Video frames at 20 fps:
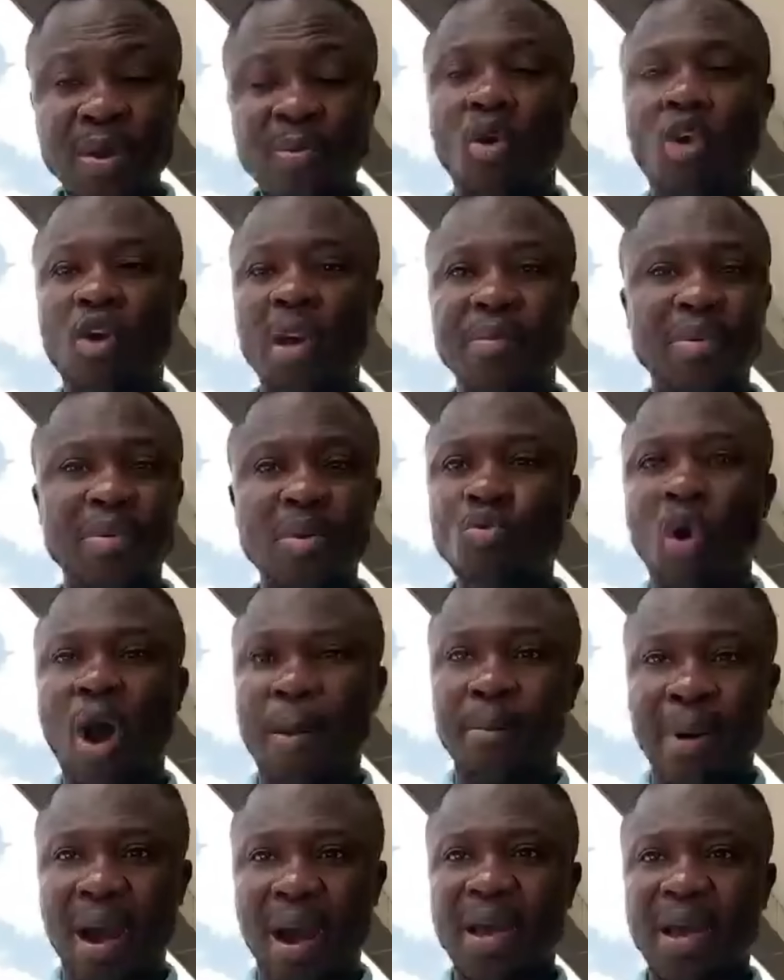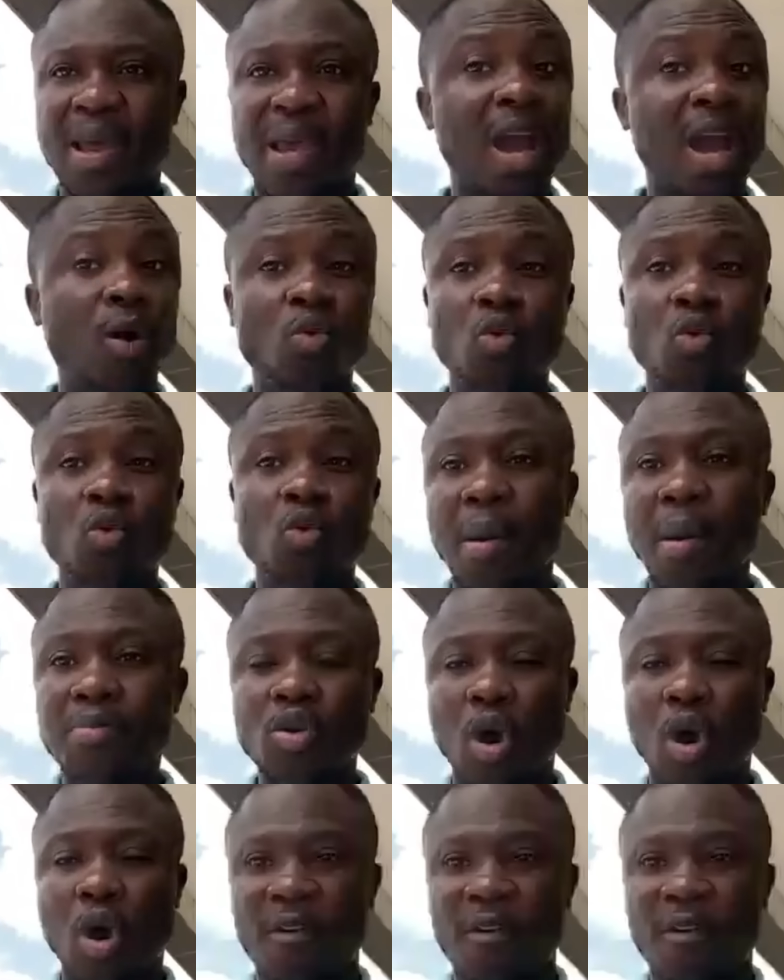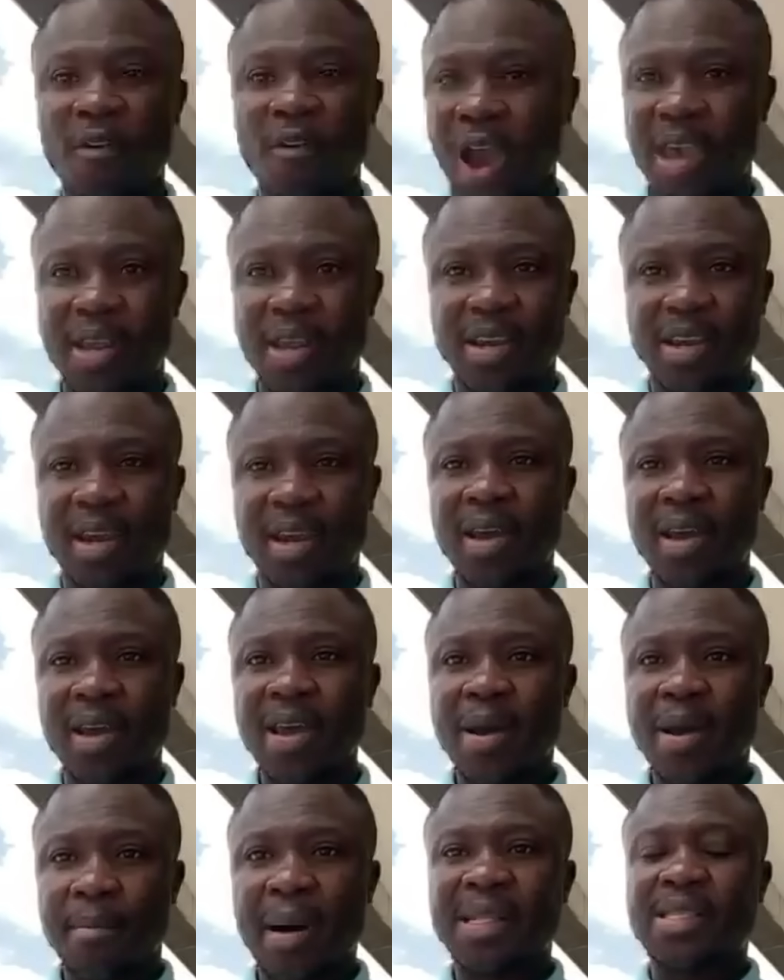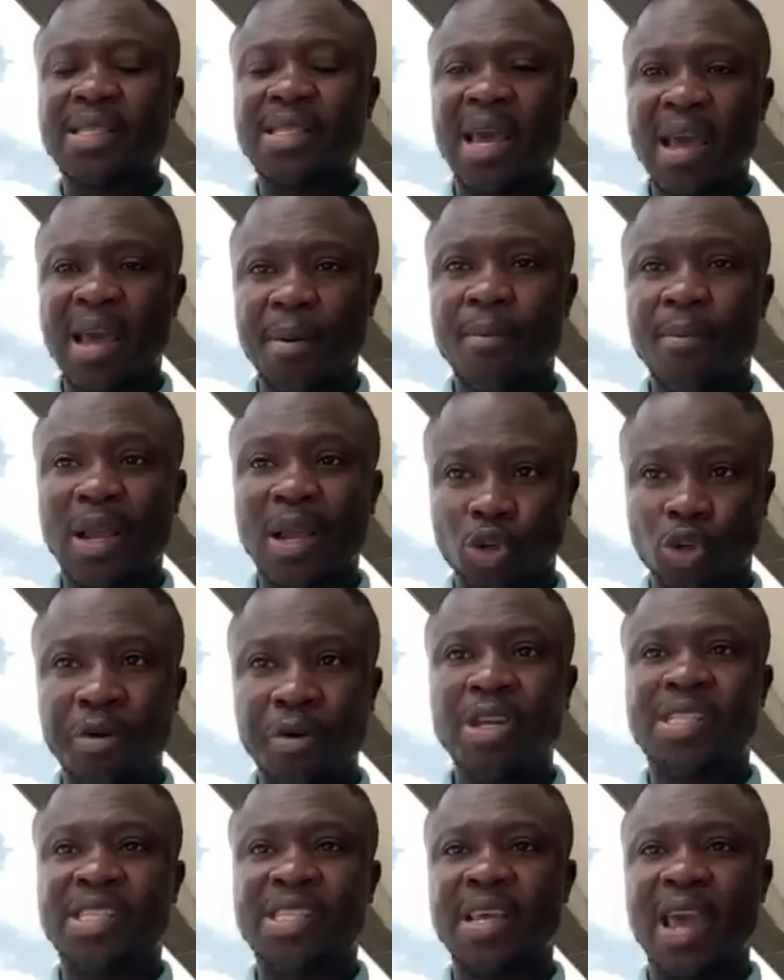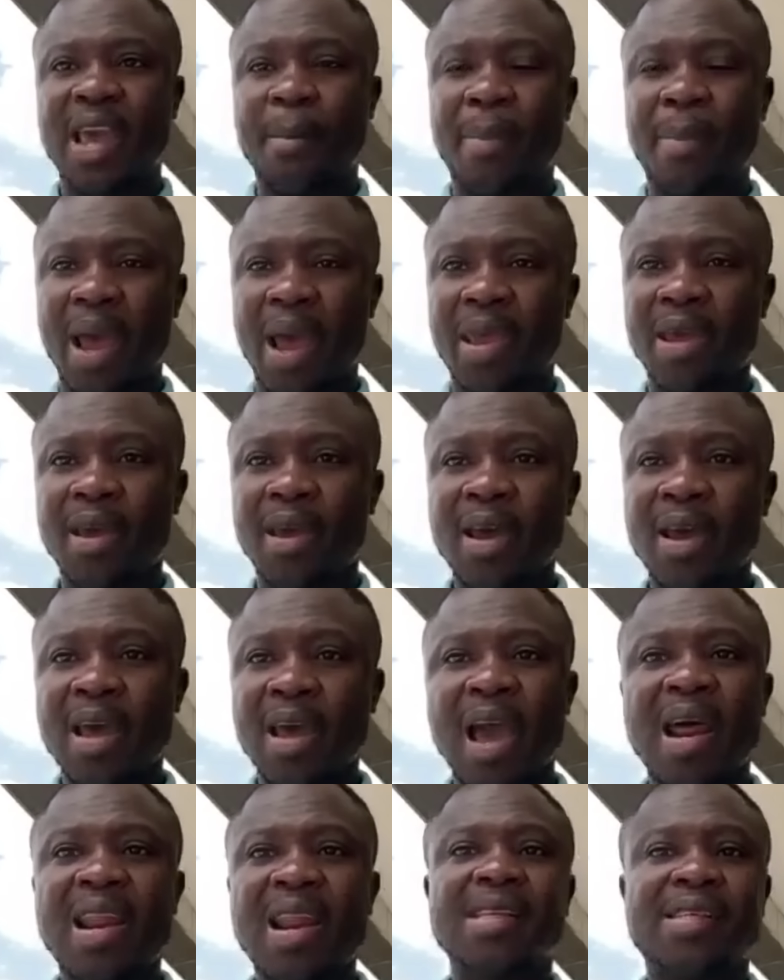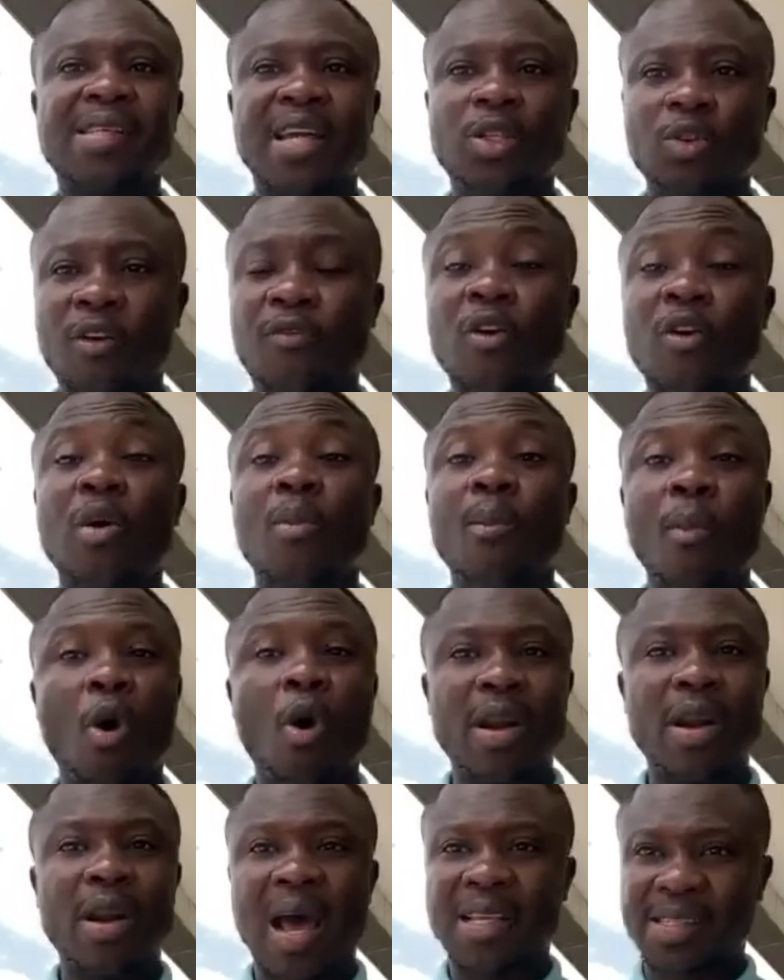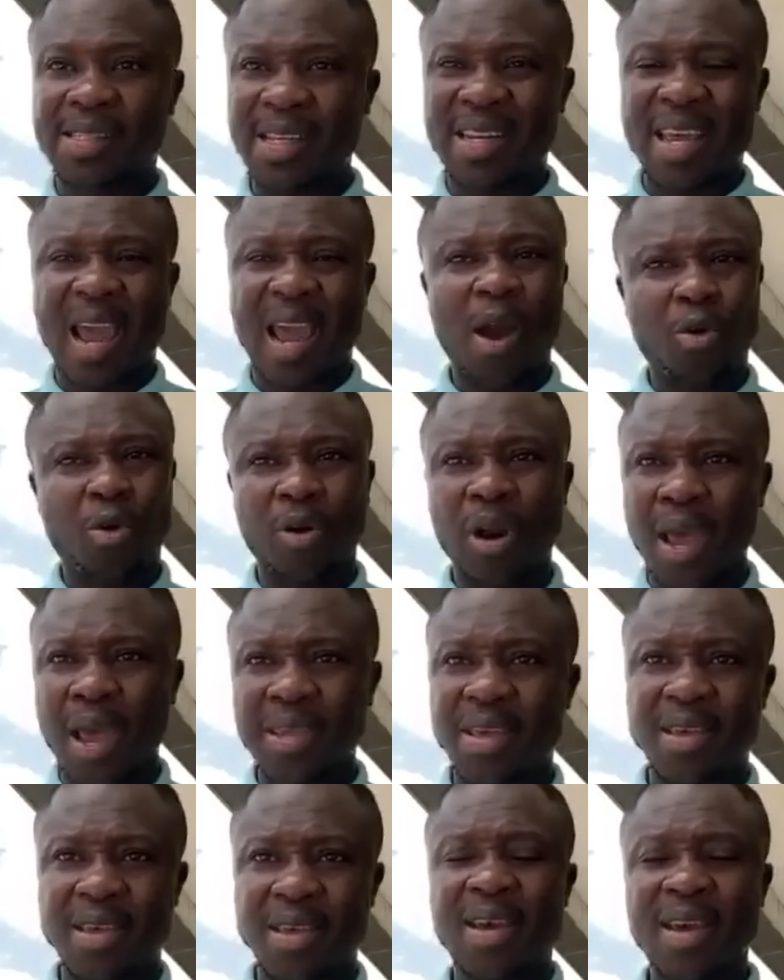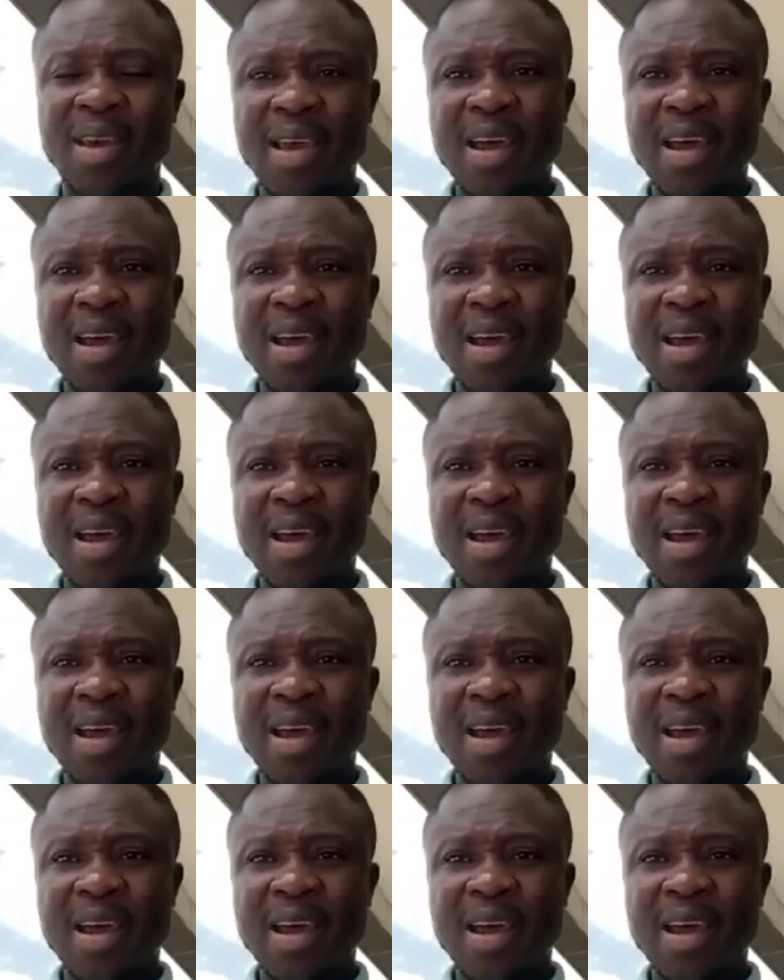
A bimo, ama, a woman be almost fired here. But a majority a buy. And I said, you're for no more. And I said, they have crying.